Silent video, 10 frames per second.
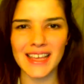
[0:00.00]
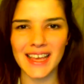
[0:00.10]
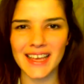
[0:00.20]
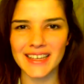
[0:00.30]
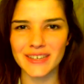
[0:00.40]

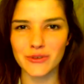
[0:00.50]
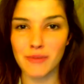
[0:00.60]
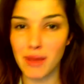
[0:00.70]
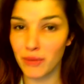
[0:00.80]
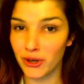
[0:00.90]
and
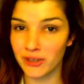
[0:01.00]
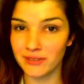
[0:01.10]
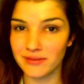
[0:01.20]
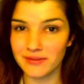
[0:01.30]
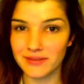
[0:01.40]
remember,
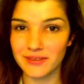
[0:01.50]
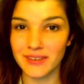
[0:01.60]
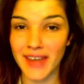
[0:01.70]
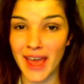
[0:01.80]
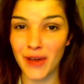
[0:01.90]

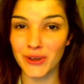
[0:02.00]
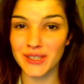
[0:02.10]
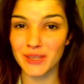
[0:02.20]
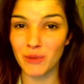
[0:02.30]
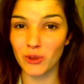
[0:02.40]
now
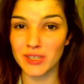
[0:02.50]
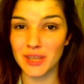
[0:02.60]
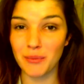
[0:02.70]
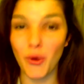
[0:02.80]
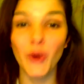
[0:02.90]
is the most
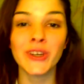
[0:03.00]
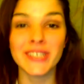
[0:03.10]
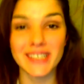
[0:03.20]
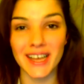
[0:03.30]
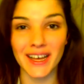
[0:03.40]

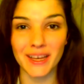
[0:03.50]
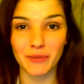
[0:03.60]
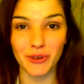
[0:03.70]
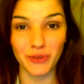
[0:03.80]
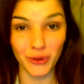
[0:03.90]
important
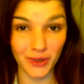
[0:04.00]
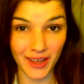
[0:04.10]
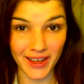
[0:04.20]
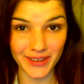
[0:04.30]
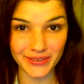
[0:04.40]
time of your
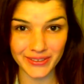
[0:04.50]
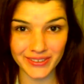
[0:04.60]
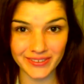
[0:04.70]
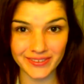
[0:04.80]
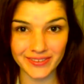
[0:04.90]
life.
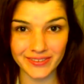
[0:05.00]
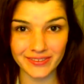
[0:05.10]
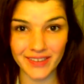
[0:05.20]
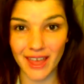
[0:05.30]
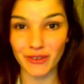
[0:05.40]

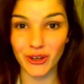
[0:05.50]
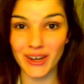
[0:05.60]
Have a great